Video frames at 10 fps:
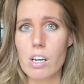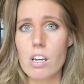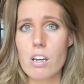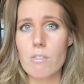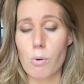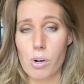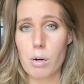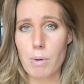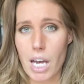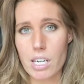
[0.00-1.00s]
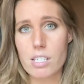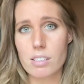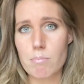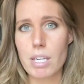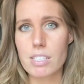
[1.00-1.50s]
for our bodies it
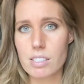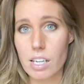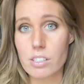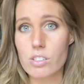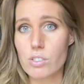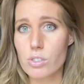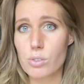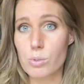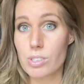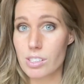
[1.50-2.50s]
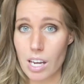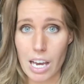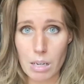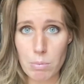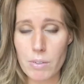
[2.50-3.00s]
made sense to stop,